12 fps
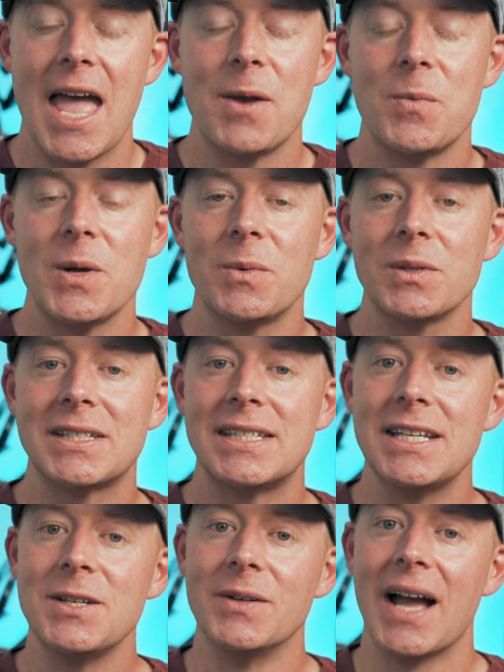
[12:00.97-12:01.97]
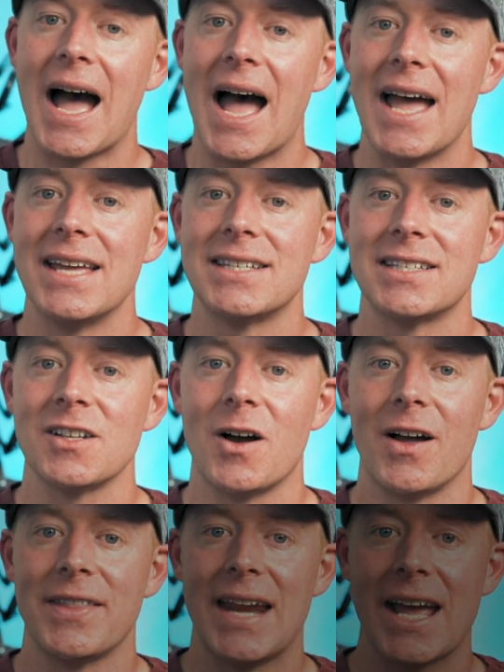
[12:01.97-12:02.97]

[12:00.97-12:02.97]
And we will see you guys on the